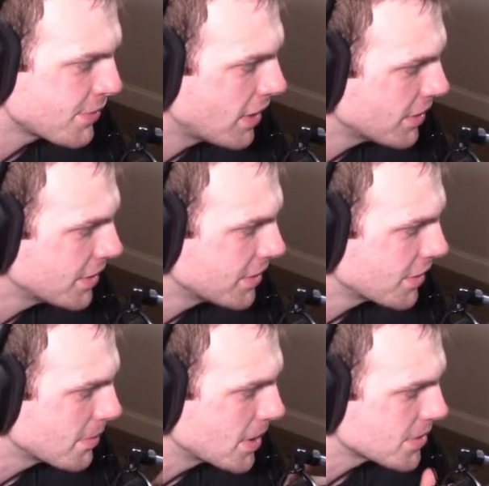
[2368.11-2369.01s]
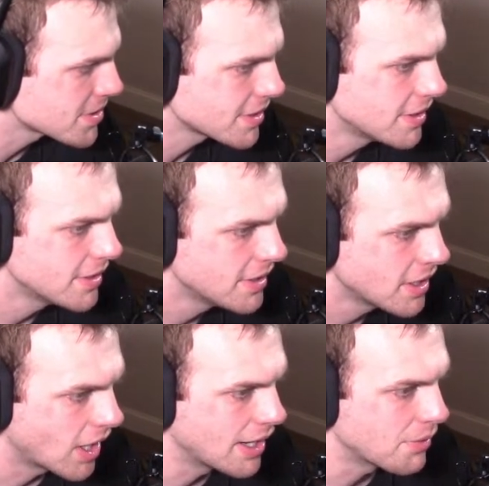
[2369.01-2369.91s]
fallen most.
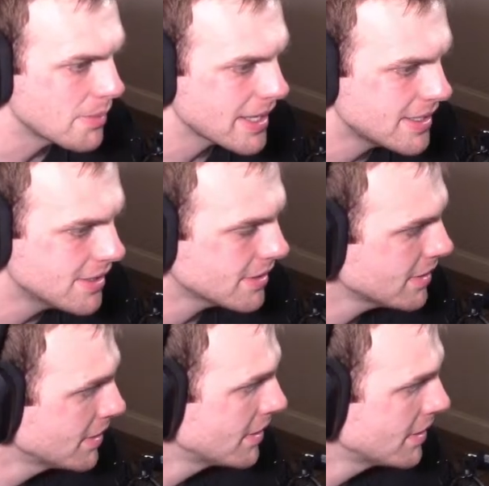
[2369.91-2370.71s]
All right, running back here.